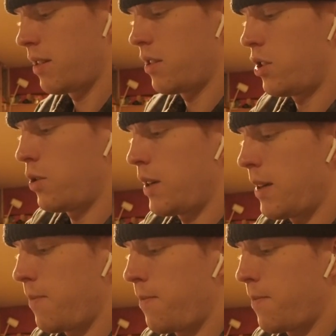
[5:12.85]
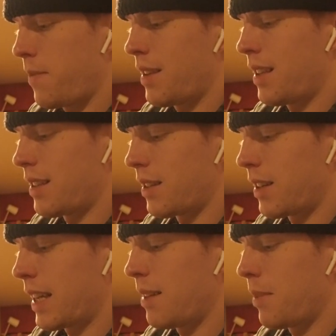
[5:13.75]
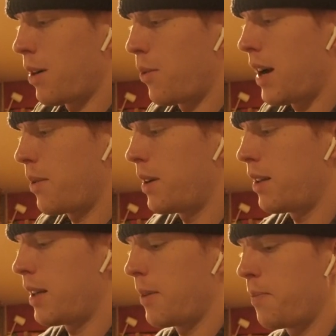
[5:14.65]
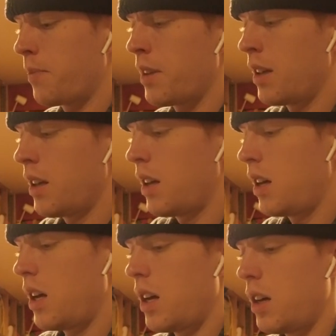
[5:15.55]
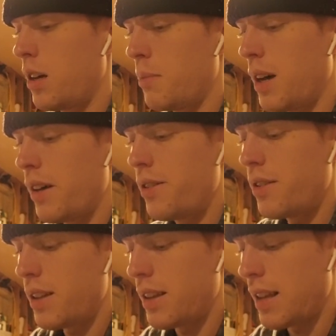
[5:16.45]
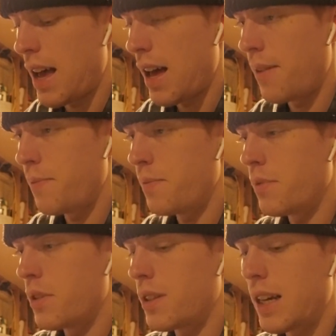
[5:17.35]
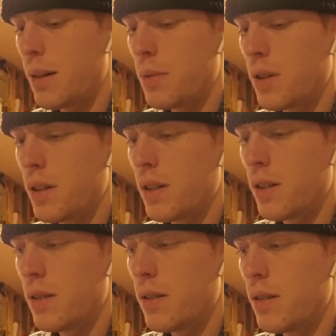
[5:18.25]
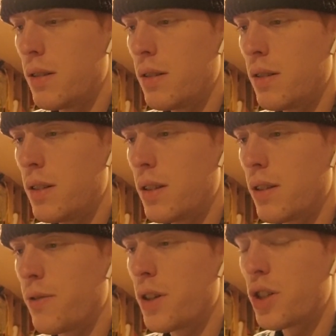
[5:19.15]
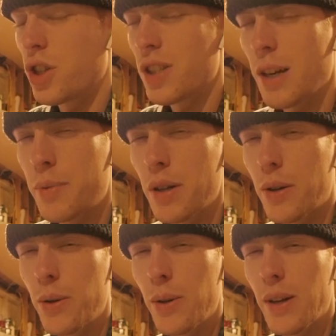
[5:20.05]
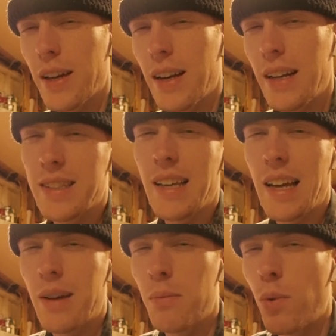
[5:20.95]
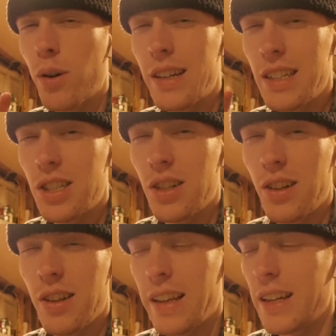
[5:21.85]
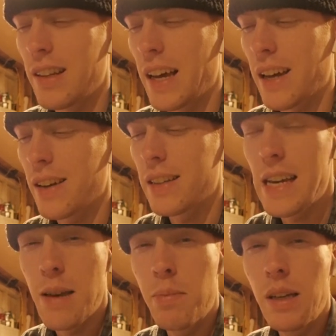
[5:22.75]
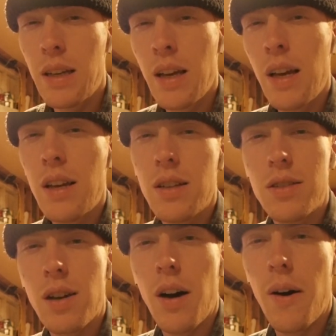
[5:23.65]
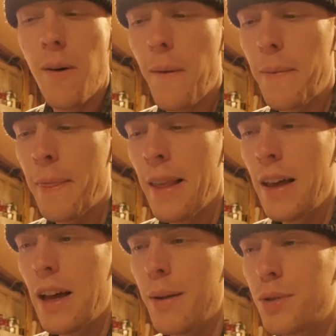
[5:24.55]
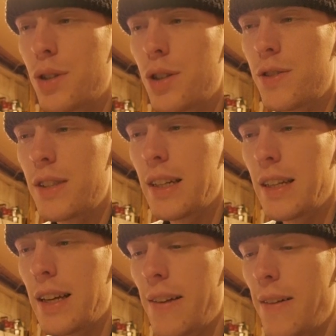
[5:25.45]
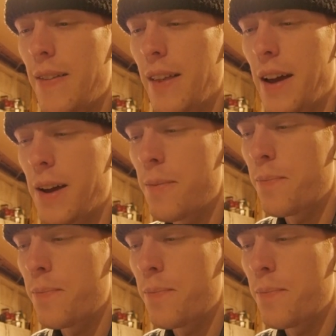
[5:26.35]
to it. Doesn't get in my way really. Other than that, this camera, the footage turns out pretty cool looking. It's like more digital than like tapey, so I'm sure you've seen it in like